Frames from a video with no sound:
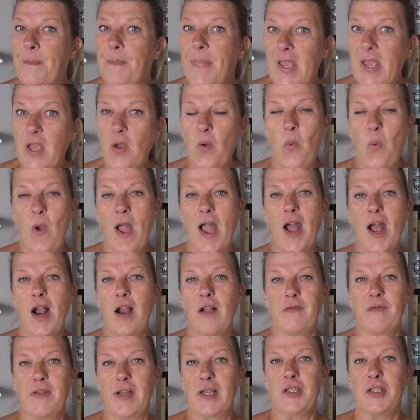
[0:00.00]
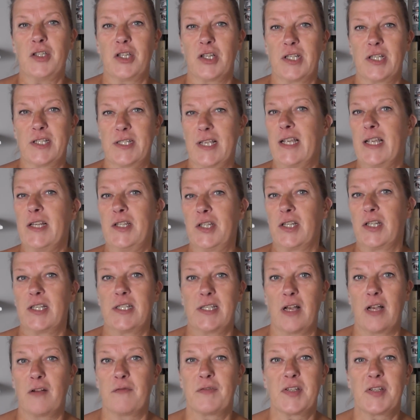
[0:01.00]
be aware of it and just say to
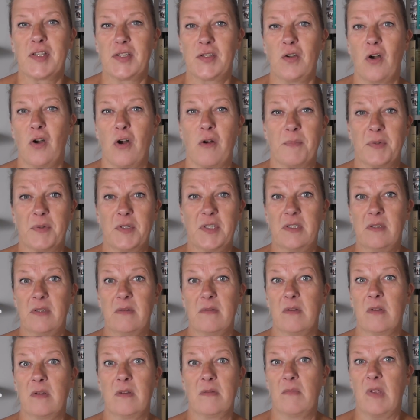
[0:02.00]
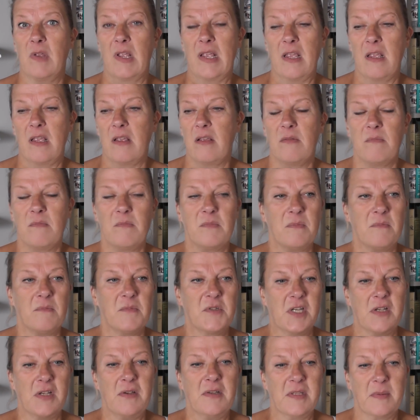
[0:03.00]
yourself, stop.
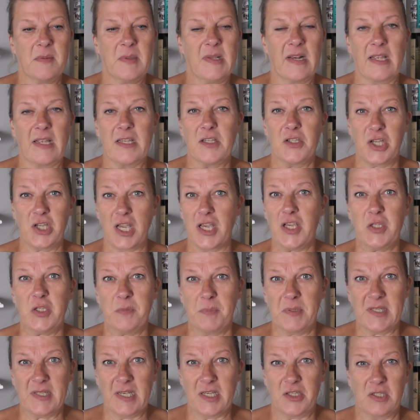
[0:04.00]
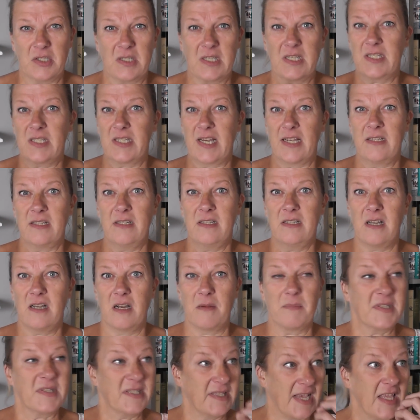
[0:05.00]
Do something like change position, stand
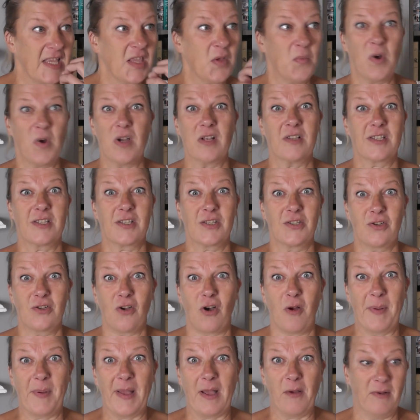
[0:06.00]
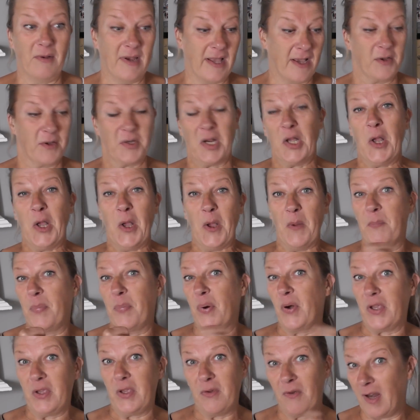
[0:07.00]
up, say the word stop out loud,
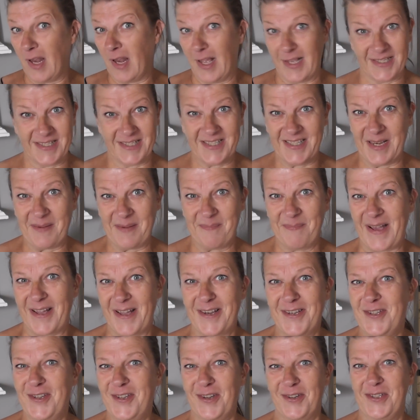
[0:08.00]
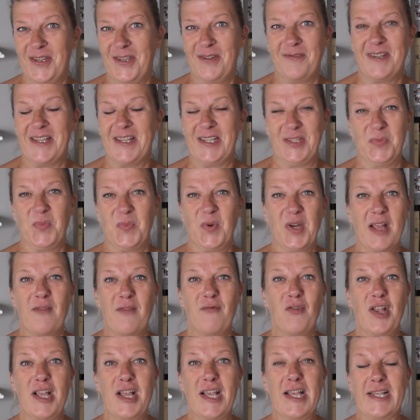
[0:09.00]
put your elastic band on your wrist,
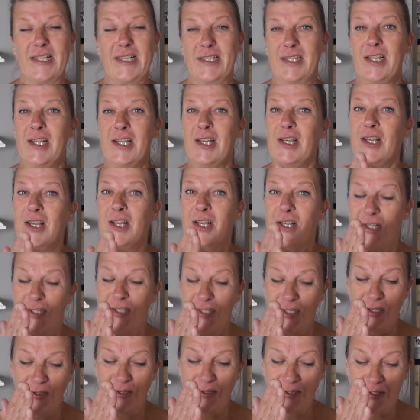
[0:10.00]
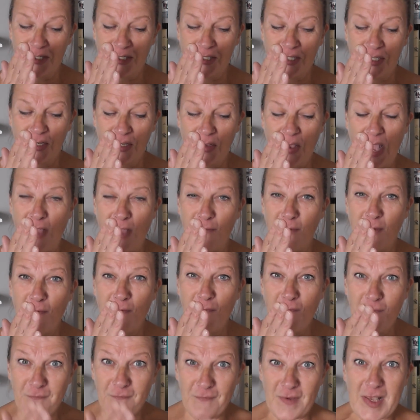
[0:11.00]
whatever it is, to have a
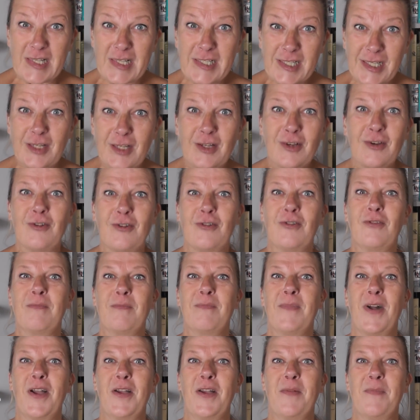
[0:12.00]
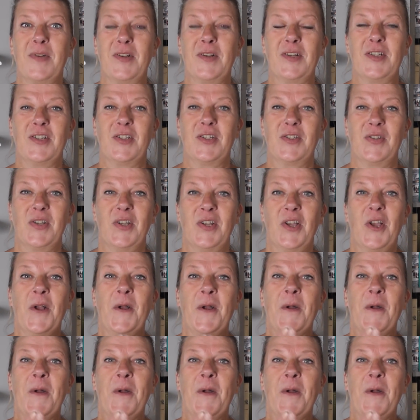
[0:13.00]
physical moment